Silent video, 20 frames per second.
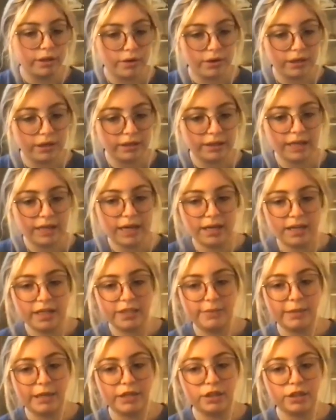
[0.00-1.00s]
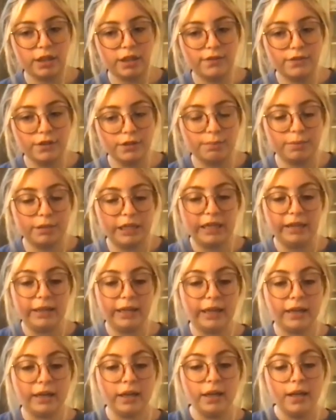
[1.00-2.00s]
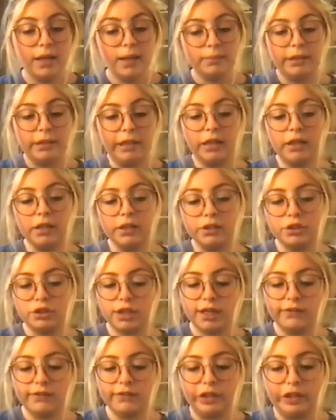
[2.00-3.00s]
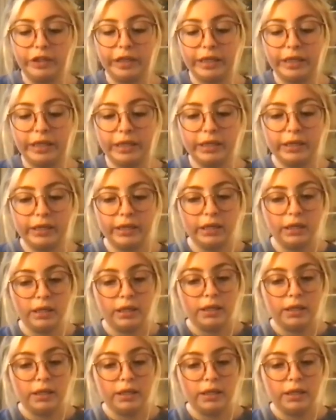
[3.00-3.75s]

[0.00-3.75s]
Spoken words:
noting that, especially if you're planning on traveling and